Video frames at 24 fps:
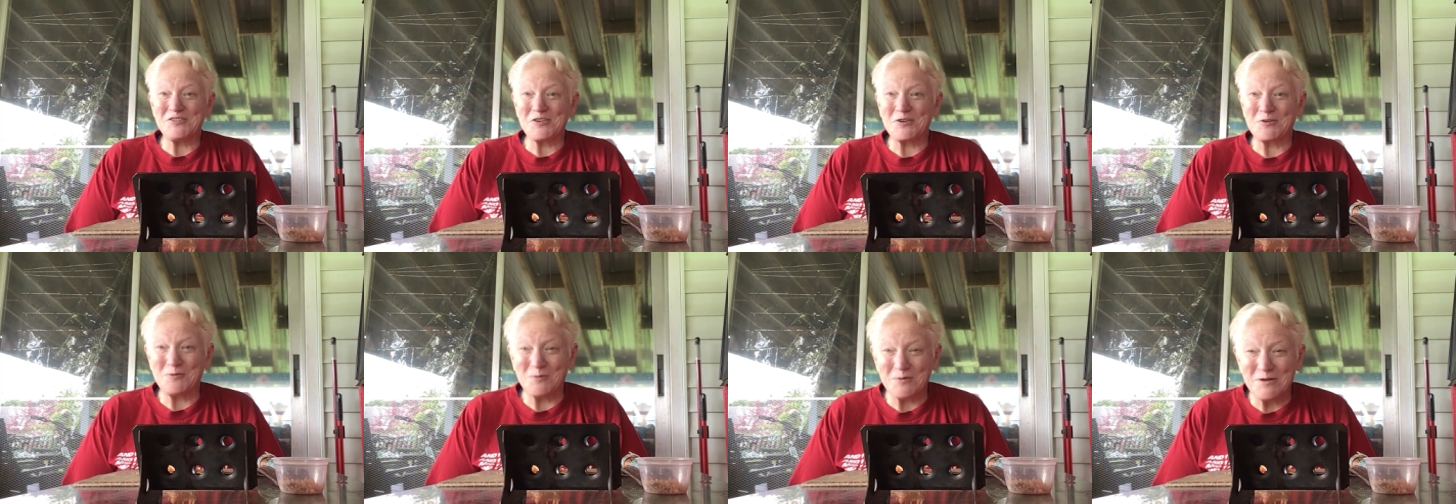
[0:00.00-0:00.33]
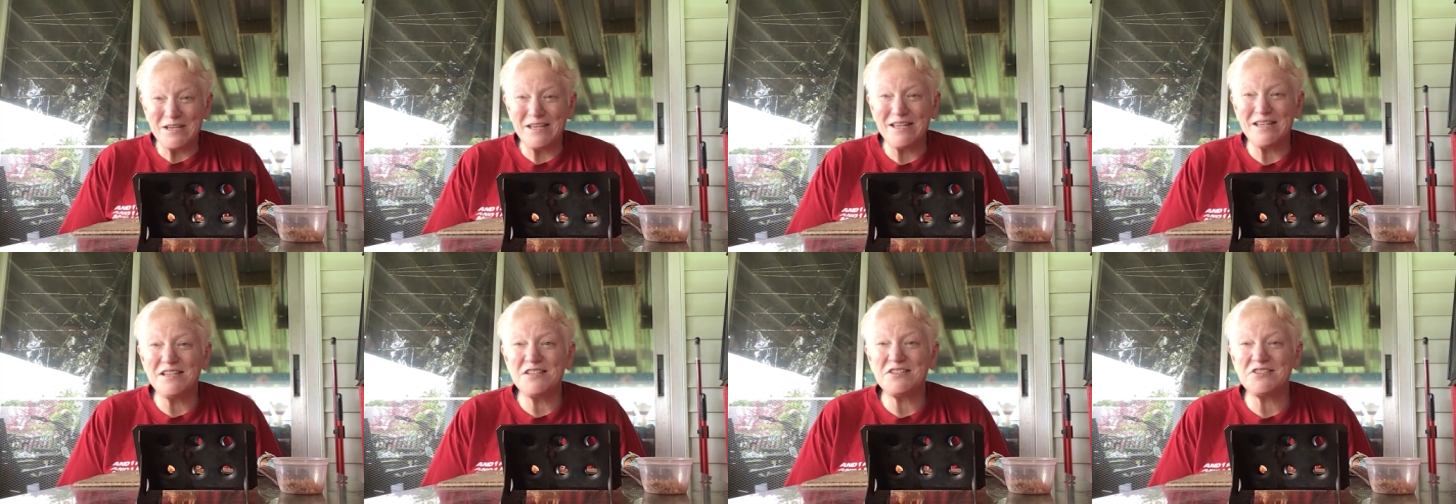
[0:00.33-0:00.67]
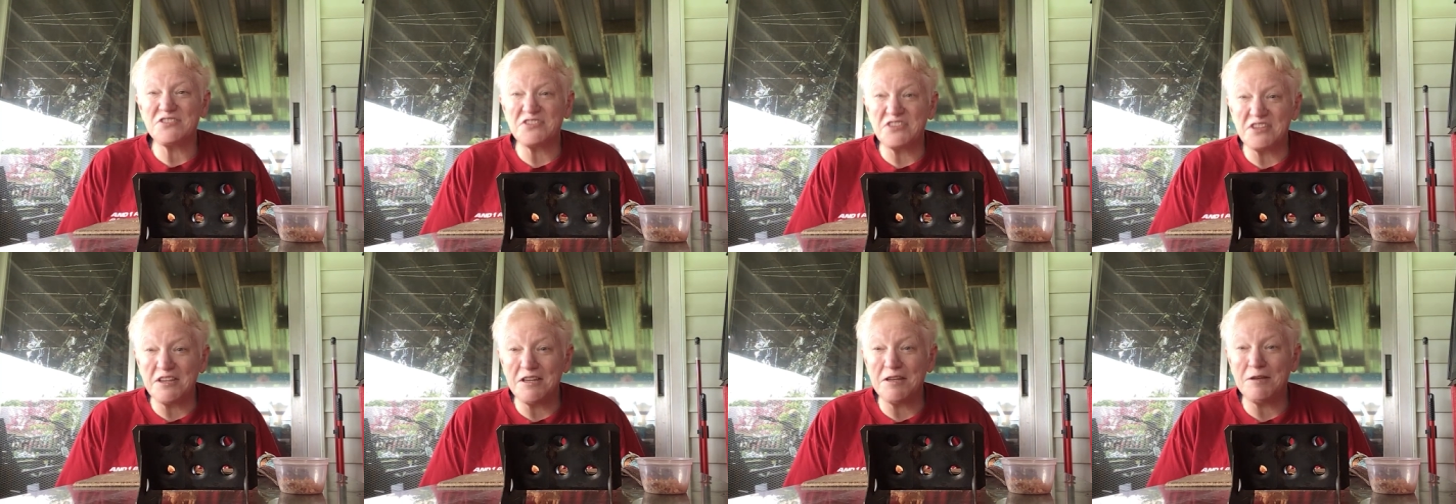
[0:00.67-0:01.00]

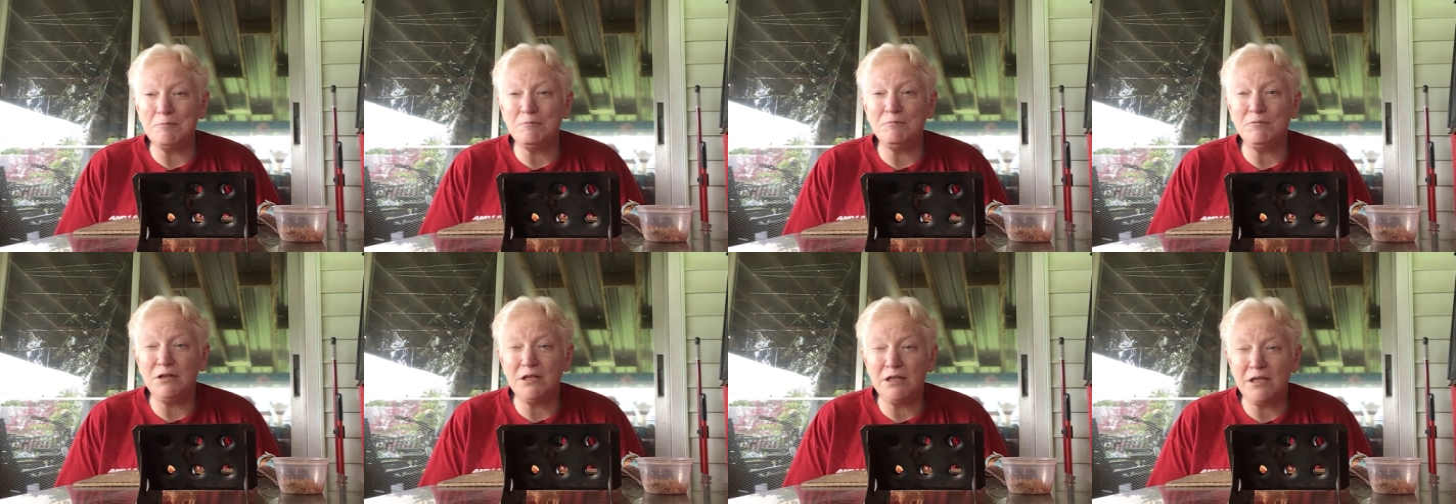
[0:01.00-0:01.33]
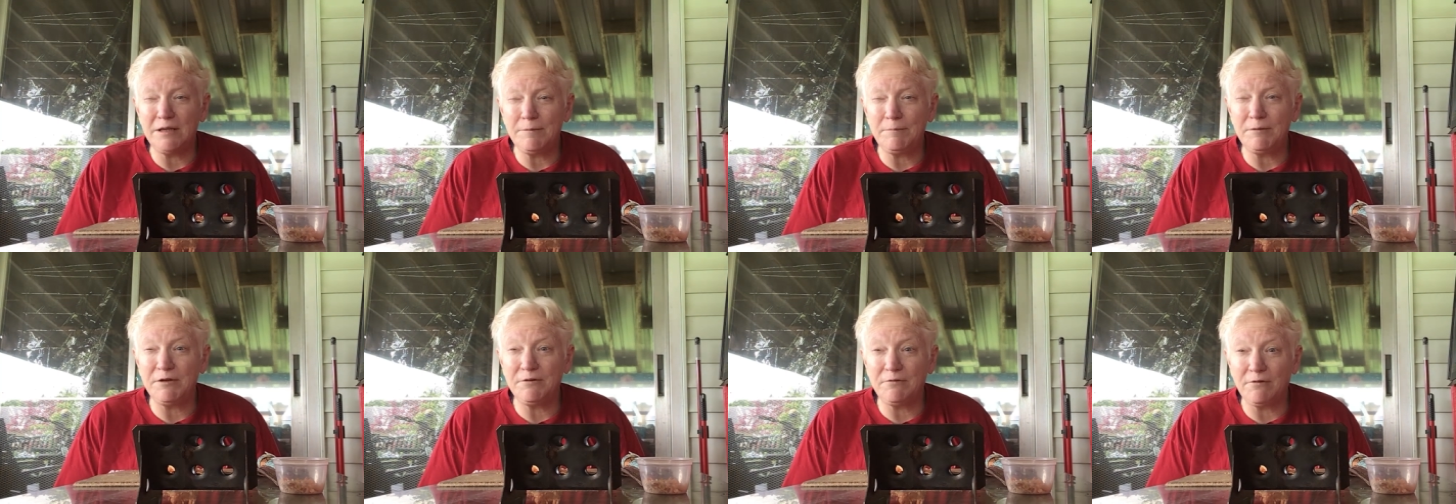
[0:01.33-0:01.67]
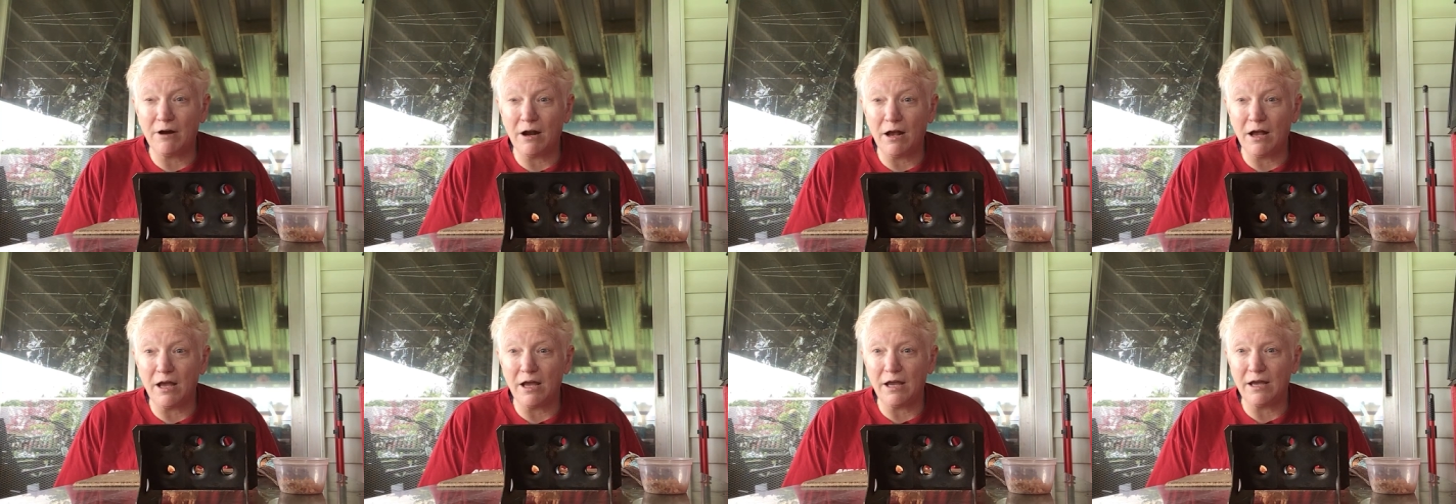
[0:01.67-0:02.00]
Squeeze them lemon
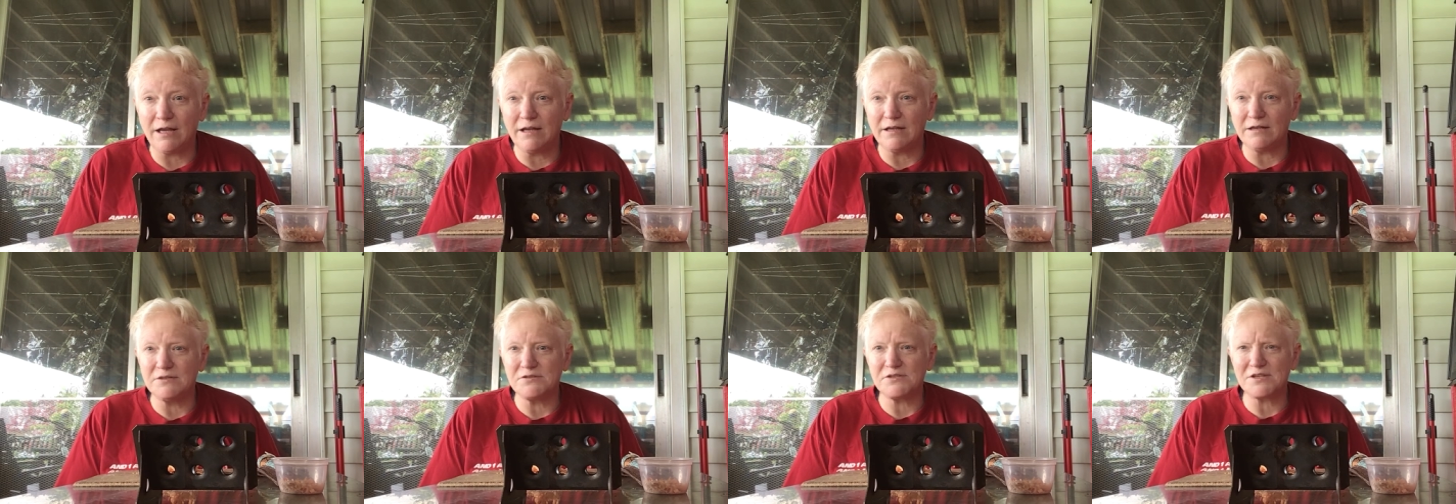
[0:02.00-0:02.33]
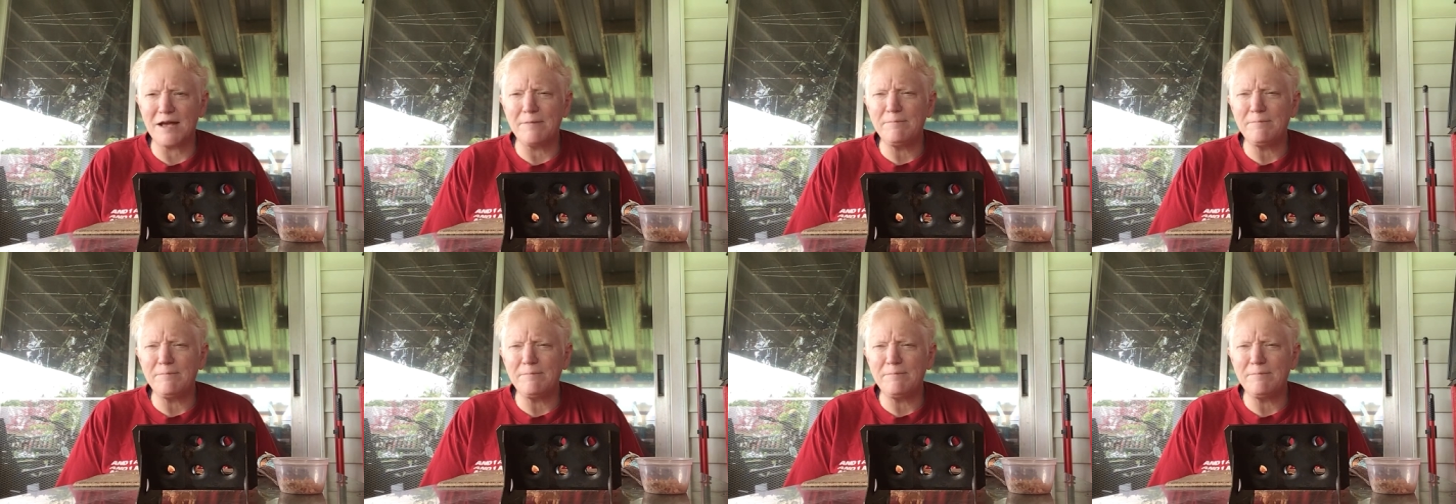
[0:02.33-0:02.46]
rinds.